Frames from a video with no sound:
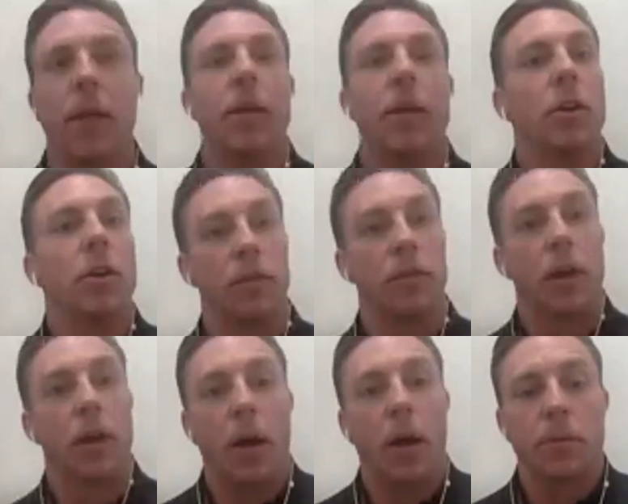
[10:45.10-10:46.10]
your liver
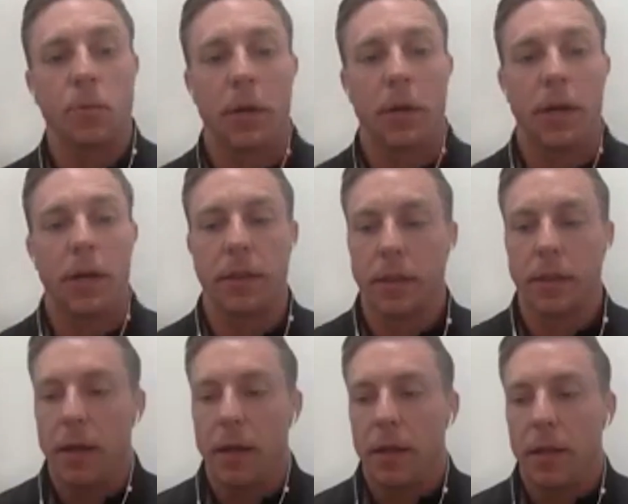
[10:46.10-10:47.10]
helps with
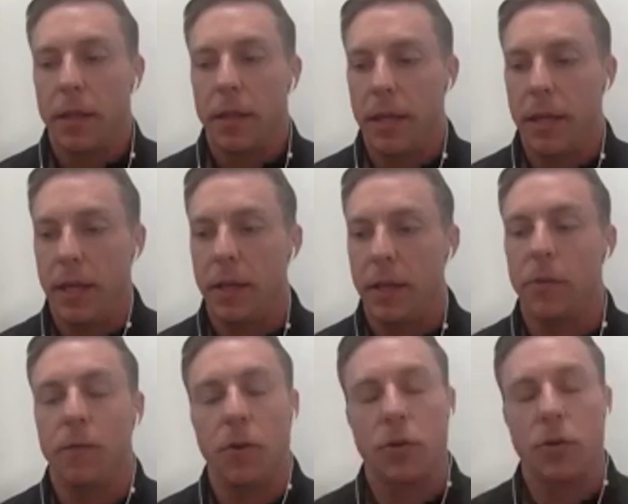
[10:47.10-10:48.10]
the
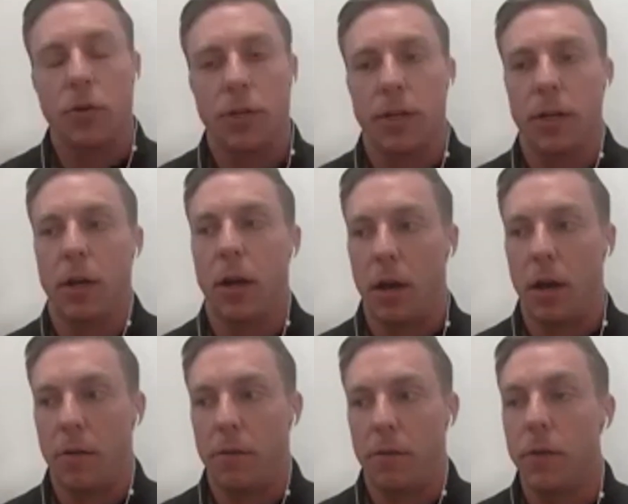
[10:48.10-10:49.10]
conversion
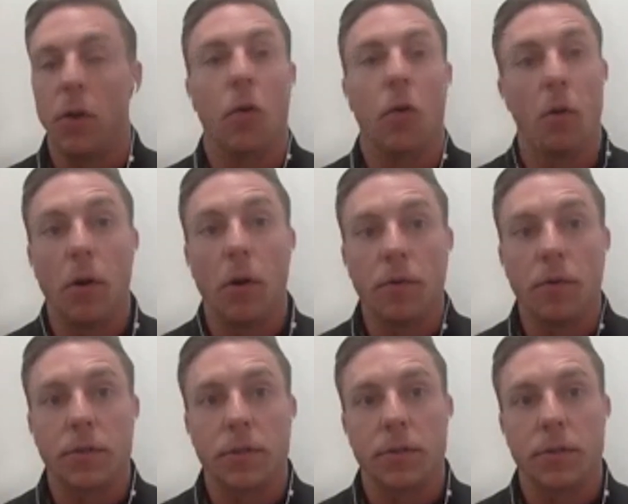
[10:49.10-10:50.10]
of your
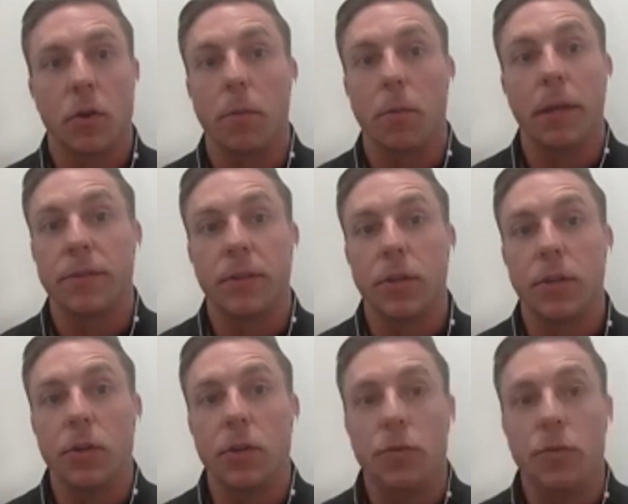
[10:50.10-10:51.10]
hormones. So it plays a
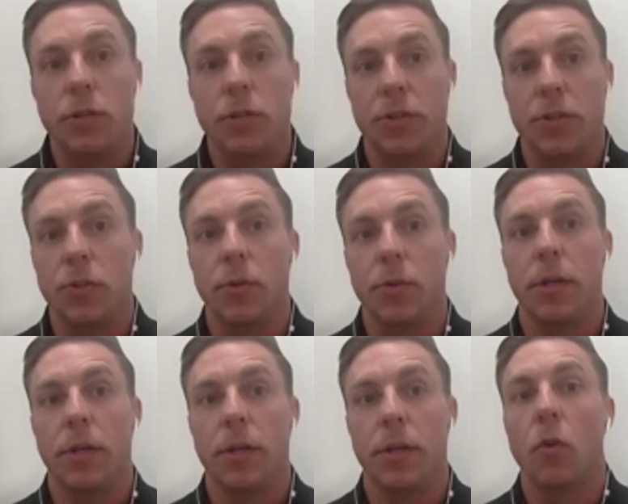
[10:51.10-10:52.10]
huge issue in
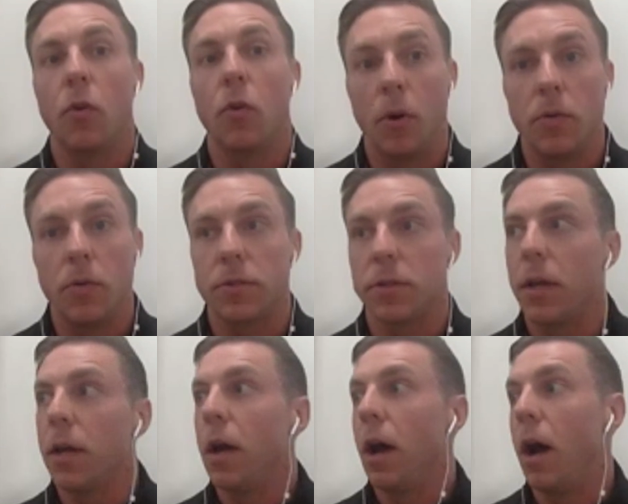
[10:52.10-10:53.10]
your hormones.
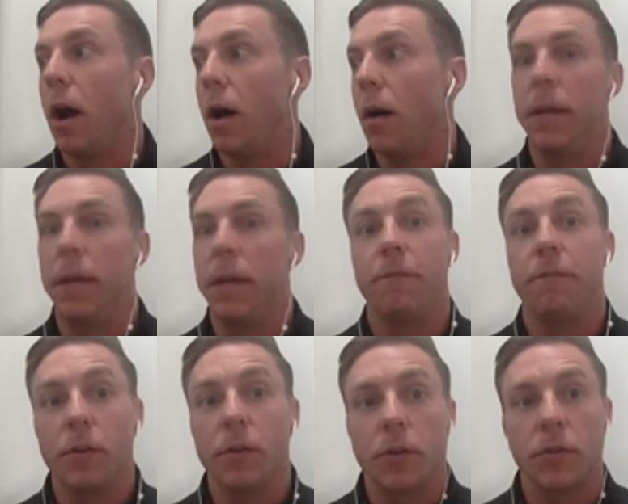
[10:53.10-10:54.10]
It
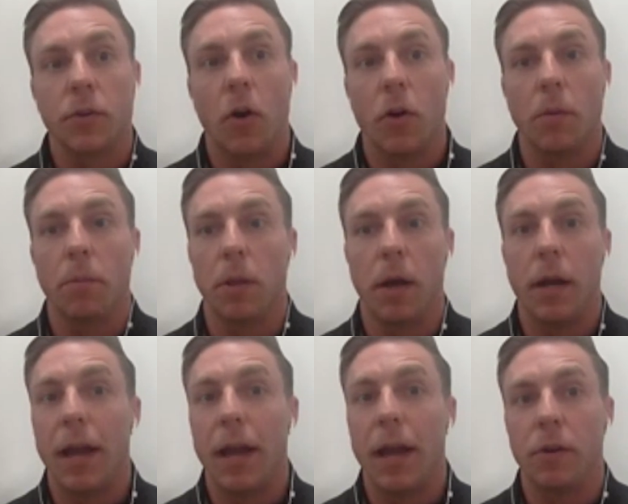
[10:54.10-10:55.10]
filters all your blood
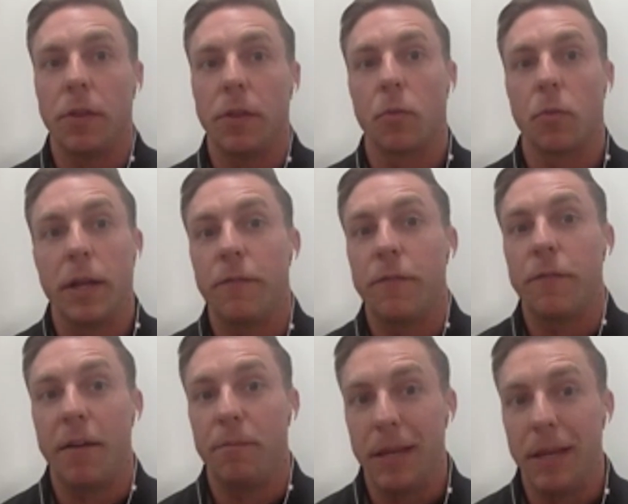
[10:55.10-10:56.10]
every 3 to
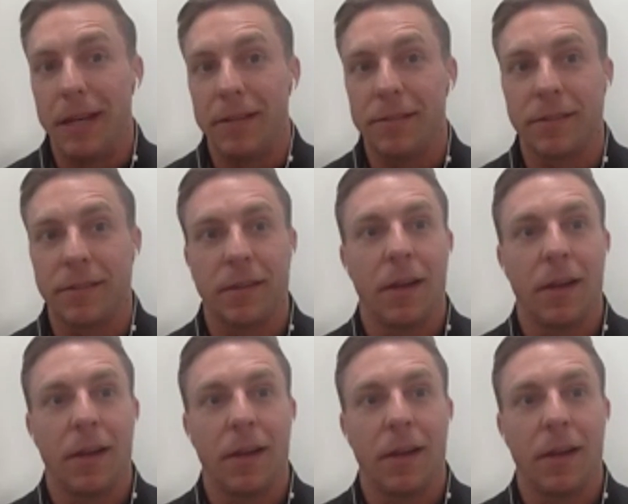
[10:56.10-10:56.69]
5 minutes.